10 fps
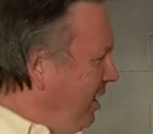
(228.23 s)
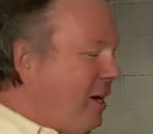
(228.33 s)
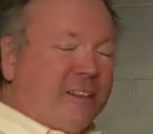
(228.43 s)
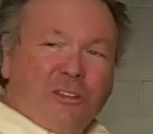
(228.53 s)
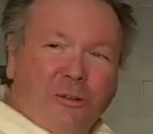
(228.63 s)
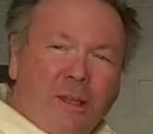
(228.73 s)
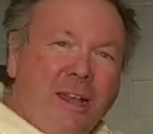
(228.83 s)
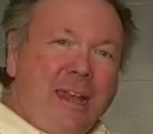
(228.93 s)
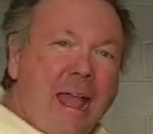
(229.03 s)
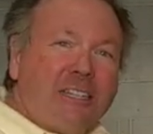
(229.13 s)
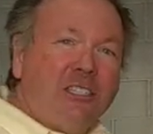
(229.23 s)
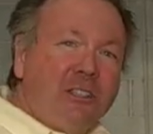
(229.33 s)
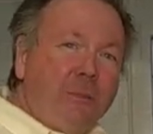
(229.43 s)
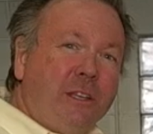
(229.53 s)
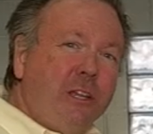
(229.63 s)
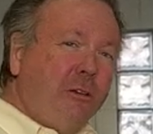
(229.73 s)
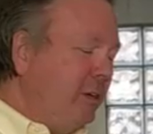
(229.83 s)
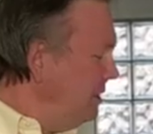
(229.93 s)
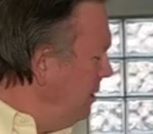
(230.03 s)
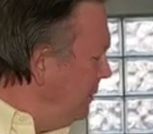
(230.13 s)
All right, so next is the
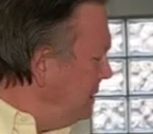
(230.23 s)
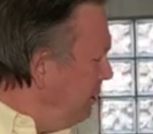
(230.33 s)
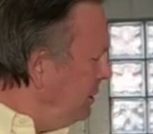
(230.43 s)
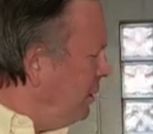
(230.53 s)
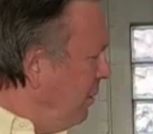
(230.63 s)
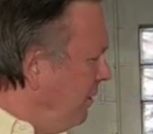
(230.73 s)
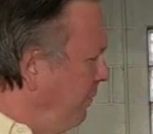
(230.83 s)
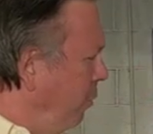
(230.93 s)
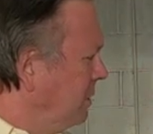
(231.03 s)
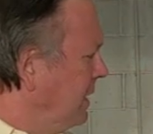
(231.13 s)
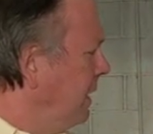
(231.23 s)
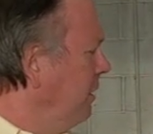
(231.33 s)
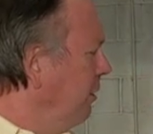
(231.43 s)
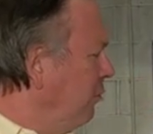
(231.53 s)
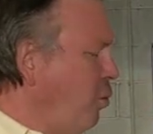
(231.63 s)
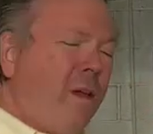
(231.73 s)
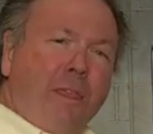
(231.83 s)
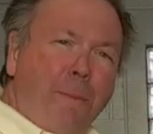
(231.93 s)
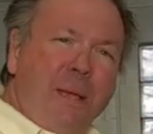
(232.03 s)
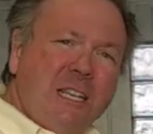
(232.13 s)
materials. And the materials I want to focus on here is
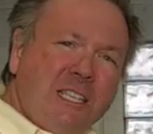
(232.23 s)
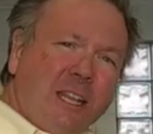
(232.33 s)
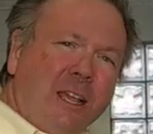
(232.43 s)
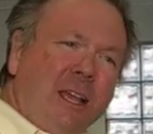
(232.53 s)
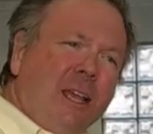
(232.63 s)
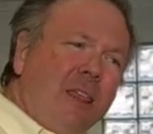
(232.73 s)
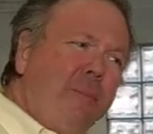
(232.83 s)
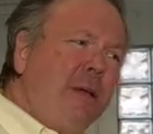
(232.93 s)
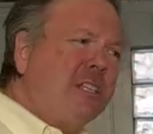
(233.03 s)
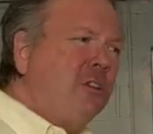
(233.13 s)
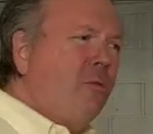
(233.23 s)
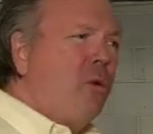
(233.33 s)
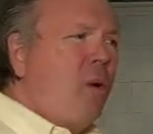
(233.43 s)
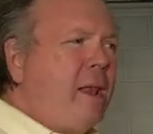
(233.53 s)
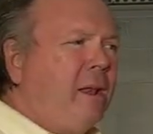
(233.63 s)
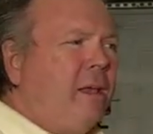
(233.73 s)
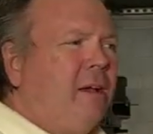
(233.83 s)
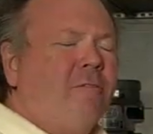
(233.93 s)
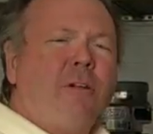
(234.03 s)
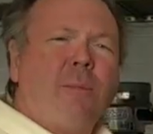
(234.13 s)
one, the piston. The piston, we went
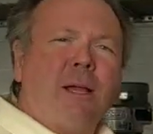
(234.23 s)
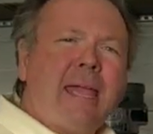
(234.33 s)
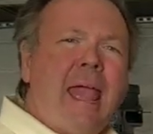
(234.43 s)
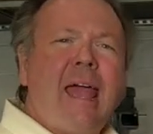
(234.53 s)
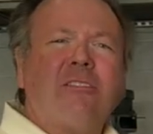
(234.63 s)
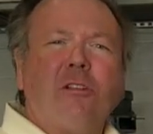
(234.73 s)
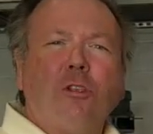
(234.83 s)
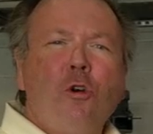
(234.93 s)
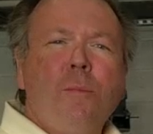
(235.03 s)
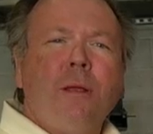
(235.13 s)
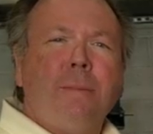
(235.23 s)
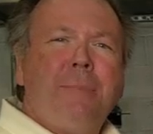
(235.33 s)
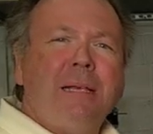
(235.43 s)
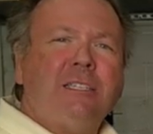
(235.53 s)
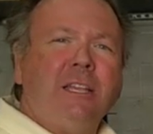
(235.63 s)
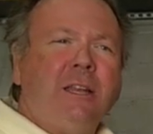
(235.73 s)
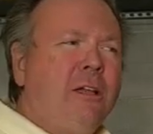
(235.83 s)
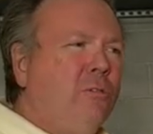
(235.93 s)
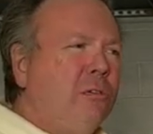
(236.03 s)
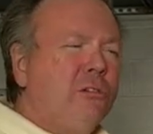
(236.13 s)
from a cast aluminum piston,
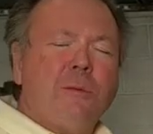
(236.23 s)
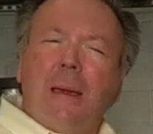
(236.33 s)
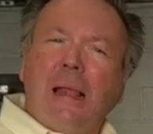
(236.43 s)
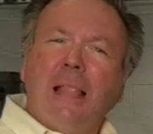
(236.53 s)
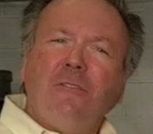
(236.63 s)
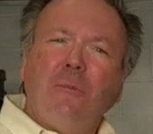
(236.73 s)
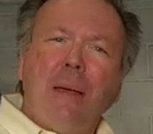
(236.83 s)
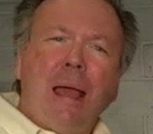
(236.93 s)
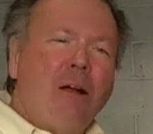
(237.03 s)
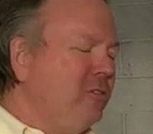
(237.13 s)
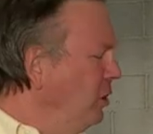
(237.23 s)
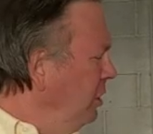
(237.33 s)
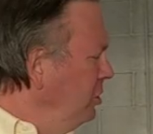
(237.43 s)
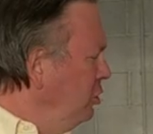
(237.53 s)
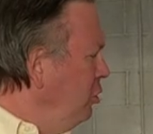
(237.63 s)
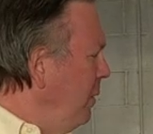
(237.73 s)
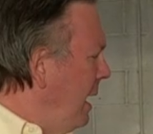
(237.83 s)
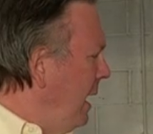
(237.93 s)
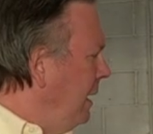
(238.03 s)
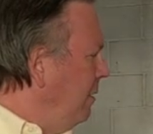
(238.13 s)
which was about 11 pounds, to
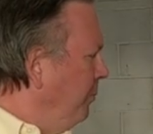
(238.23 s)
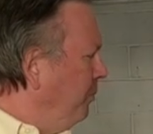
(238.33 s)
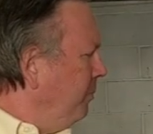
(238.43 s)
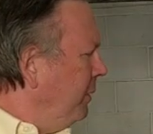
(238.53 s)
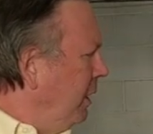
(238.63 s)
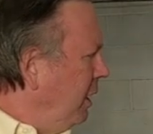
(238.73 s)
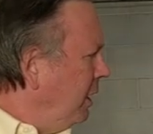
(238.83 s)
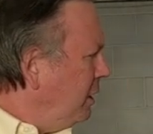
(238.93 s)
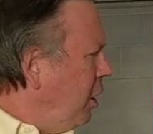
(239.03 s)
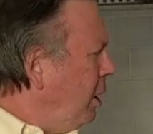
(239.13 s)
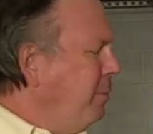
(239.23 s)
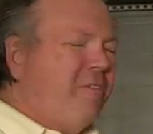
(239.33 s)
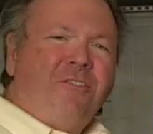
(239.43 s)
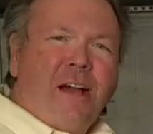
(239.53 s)
a carbon